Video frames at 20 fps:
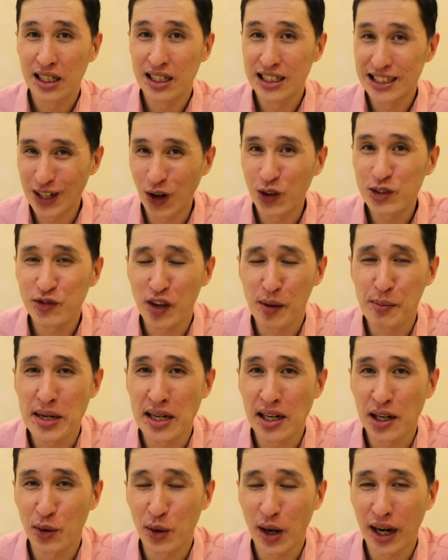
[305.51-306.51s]
Sounds
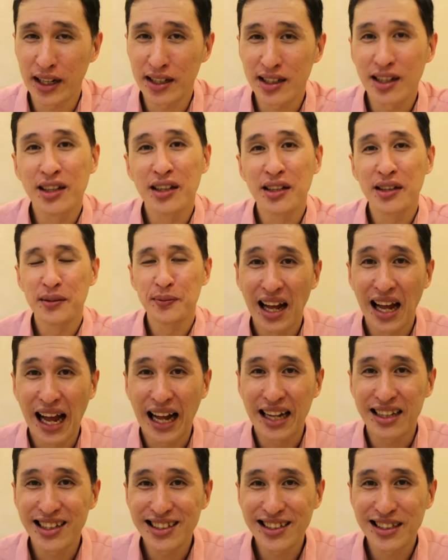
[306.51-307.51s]
familiar, right?
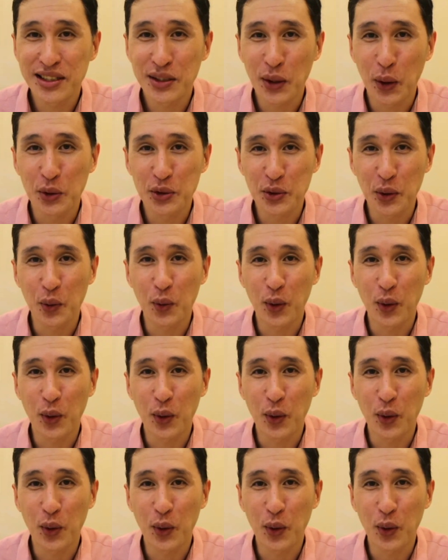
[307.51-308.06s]
And this is also